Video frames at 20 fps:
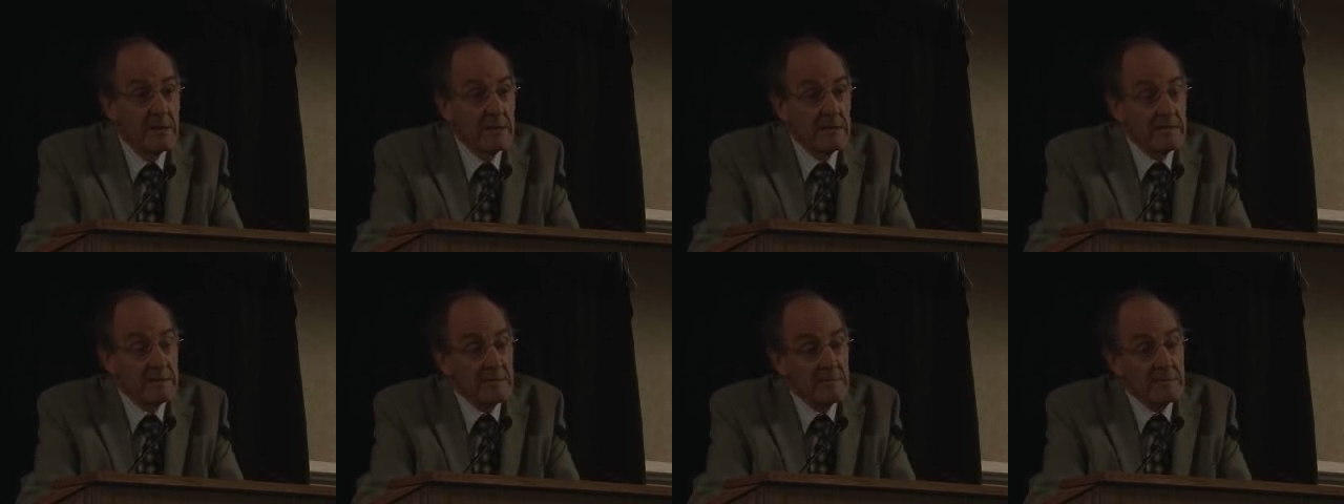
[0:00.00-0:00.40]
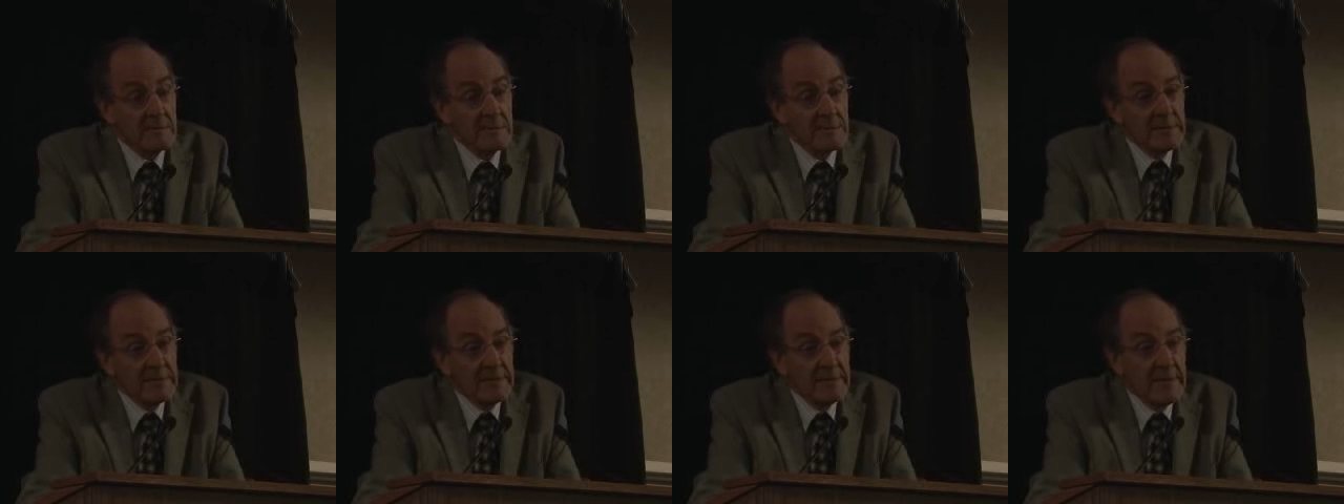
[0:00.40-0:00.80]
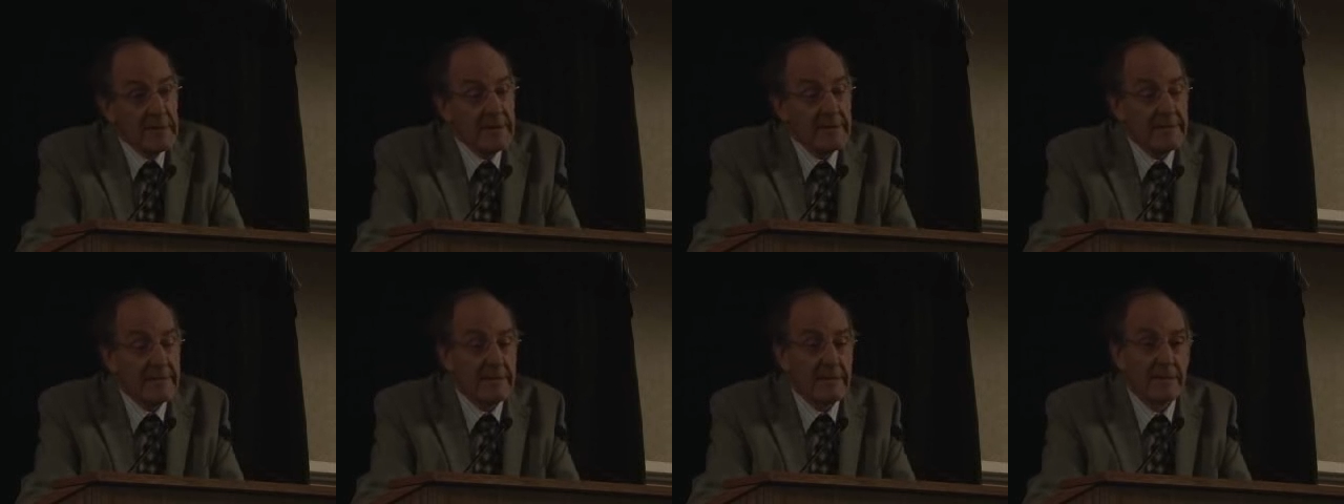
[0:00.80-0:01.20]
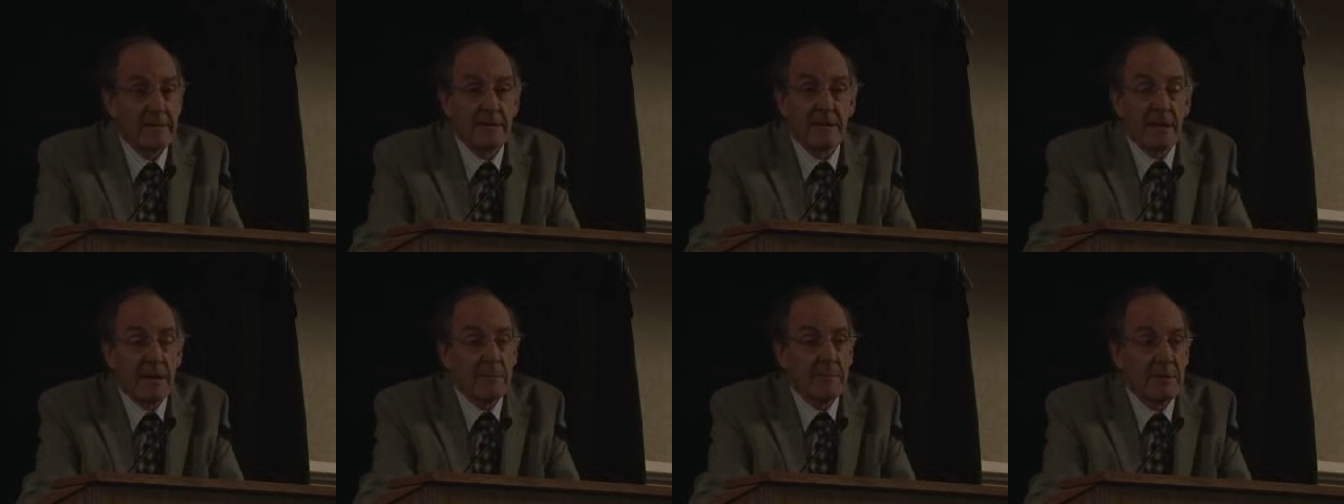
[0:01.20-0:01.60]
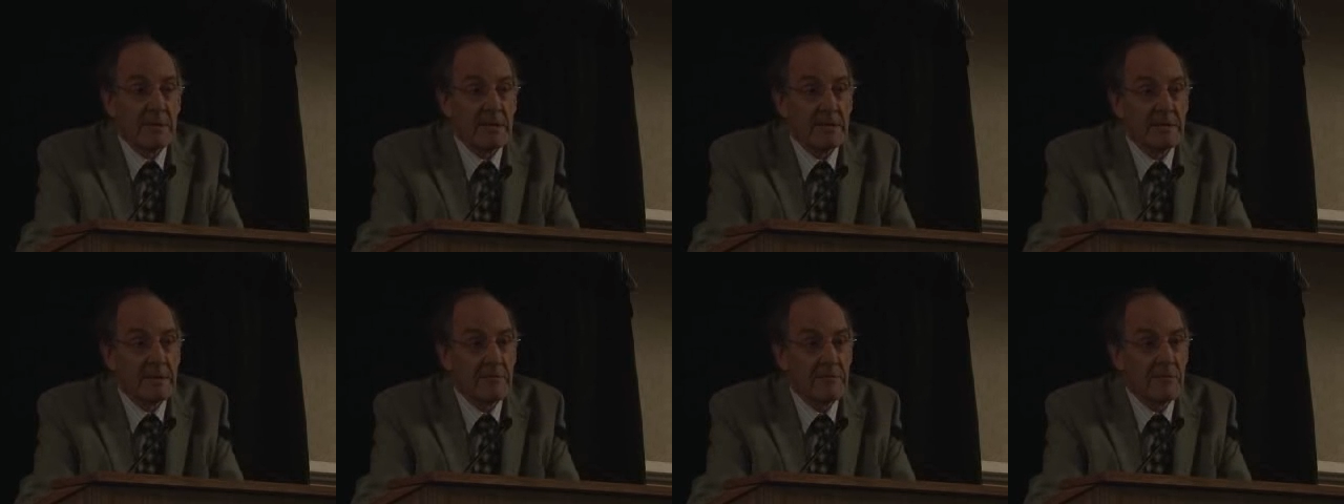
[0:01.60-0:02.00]
So instead, I
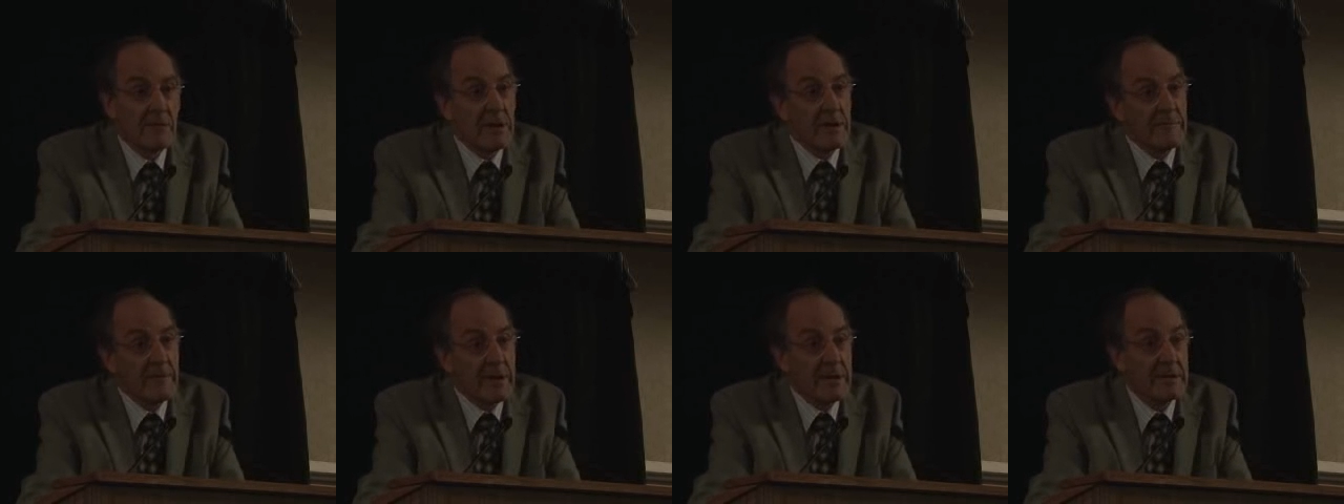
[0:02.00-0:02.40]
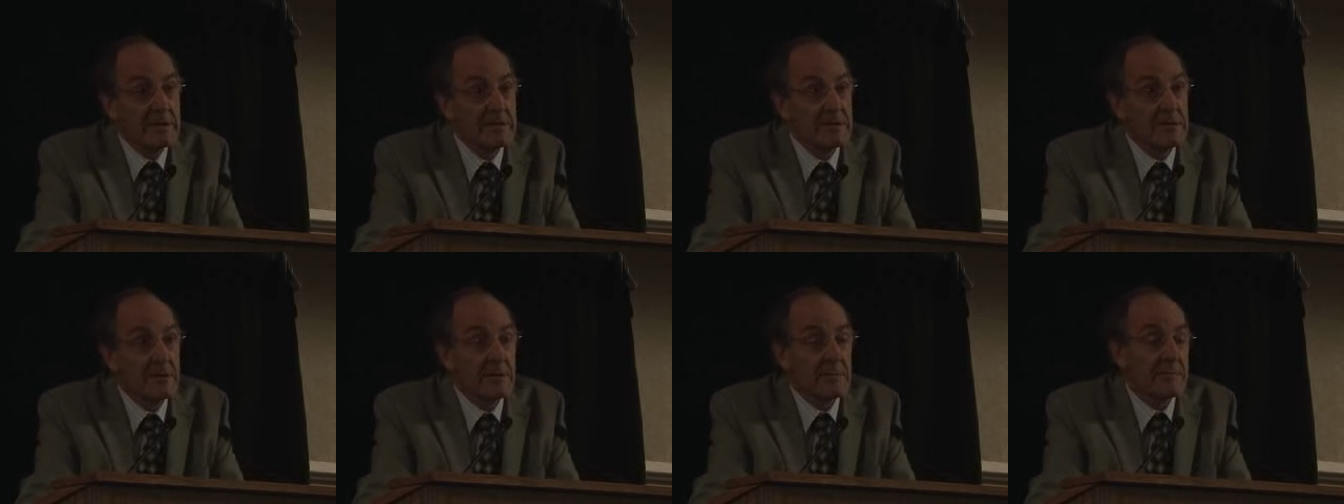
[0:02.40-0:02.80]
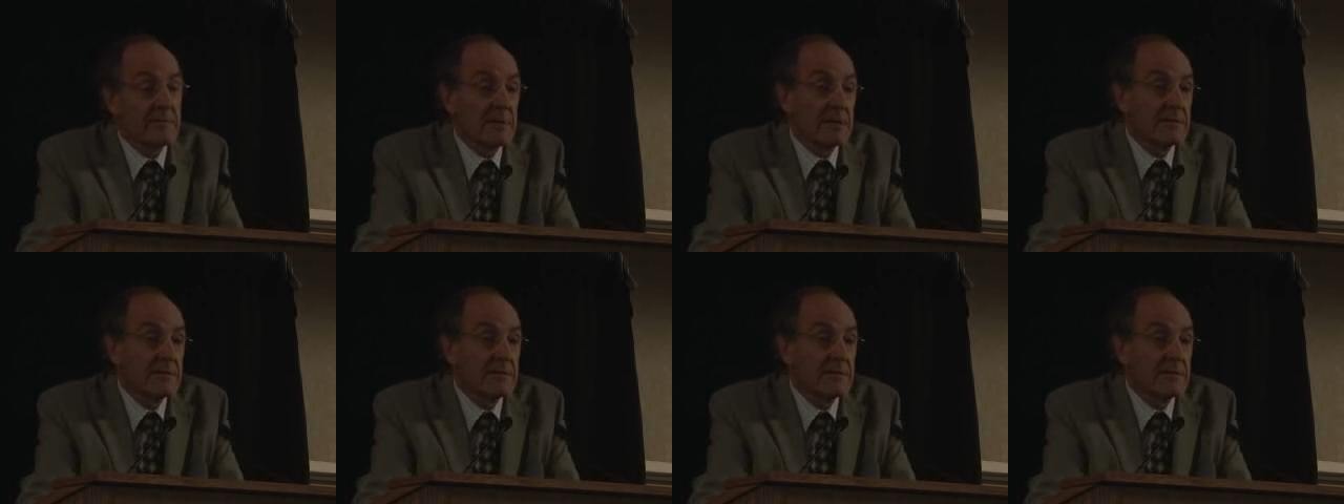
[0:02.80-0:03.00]
mean, if you have high income,